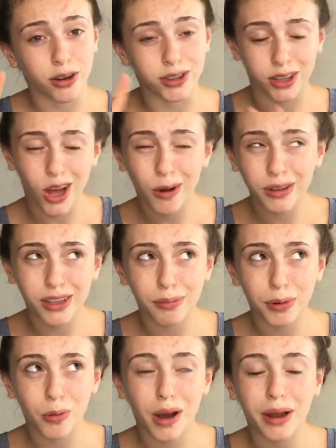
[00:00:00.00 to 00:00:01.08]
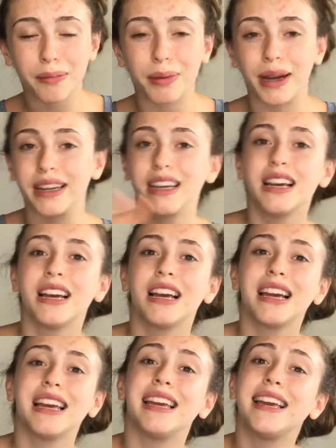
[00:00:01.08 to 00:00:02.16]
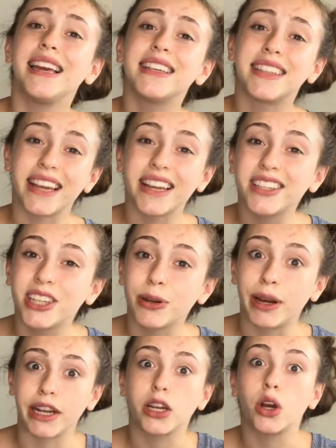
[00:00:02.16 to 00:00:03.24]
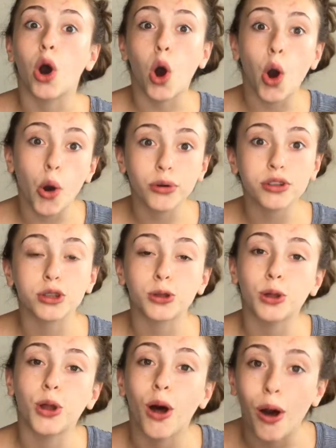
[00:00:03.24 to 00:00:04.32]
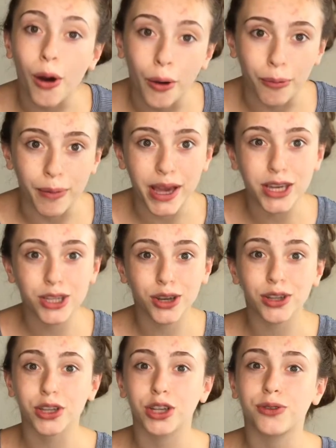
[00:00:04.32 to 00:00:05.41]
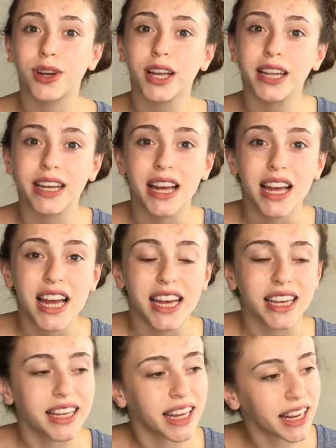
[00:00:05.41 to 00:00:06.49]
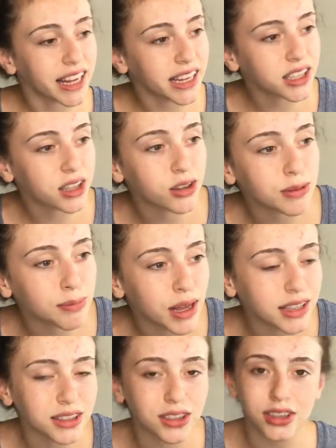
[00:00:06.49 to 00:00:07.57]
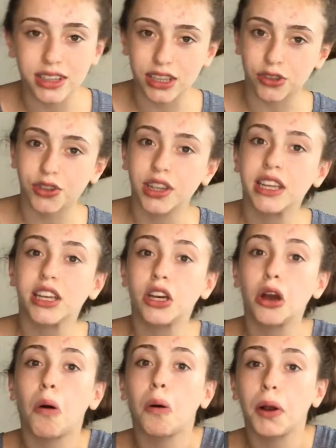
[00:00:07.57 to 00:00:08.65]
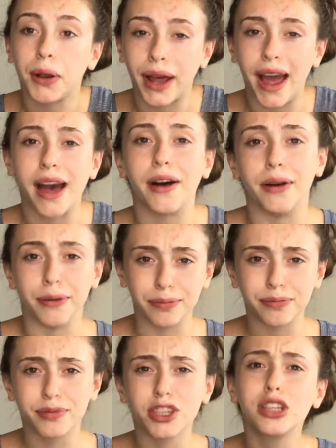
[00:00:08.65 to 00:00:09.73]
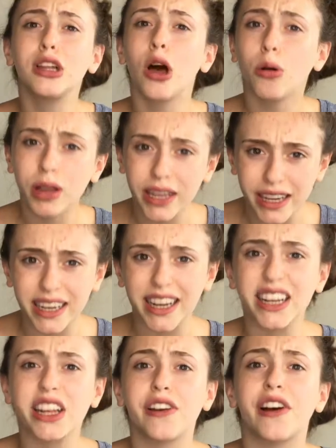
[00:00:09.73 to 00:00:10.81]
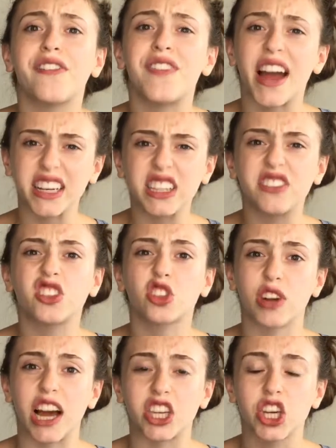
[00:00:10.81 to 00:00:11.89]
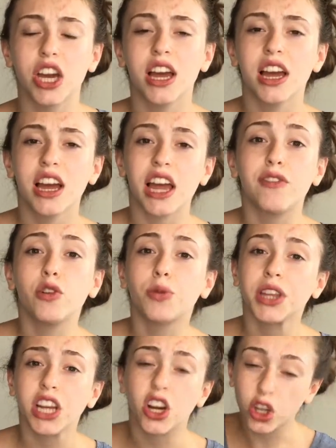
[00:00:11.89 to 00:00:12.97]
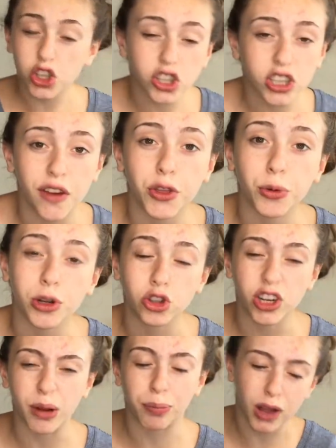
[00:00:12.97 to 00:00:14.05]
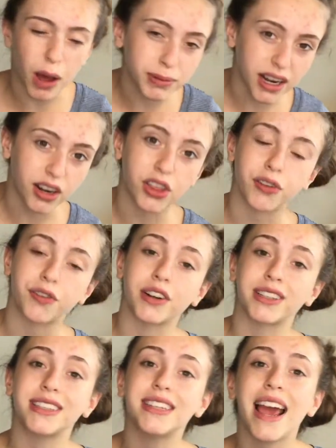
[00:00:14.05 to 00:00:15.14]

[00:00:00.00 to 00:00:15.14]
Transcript: of goes along with number one, but ease into it. Go slow. Make sure that you're really getting into those muscles and really going slowly and getting the effective stretch. If you really urge yourself through it and try to plop down on the first